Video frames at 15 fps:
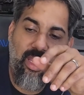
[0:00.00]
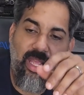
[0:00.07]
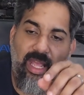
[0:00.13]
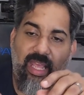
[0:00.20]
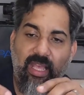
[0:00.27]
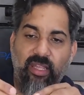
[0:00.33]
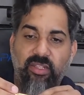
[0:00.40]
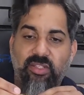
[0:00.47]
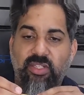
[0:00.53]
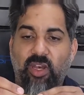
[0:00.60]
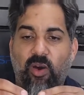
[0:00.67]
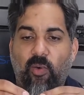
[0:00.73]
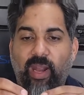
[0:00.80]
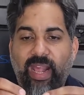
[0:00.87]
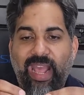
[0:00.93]
And
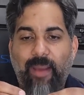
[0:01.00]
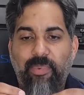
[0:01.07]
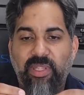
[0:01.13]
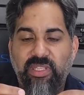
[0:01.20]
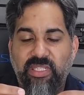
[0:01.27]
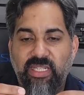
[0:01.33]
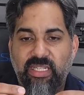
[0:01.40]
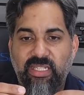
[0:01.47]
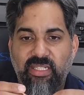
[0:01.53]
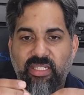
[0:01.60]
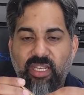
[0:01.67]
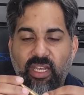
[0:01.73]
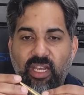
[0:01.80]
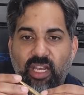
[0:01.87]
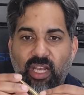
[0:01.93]
so what happens
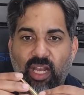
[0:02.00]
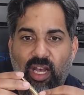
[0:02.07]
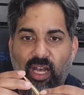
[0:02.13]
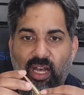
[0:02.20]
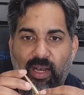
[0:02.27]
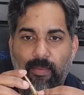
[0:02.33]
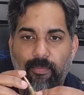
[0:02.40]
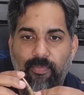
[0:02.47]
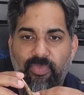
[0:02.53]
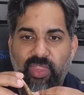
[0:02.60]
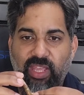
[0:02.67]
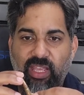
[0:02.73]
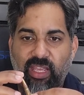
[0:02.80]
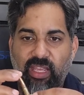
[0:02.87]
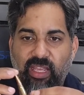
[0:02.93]
is
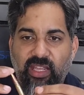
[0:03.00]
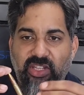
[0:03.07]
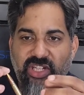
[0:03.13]
the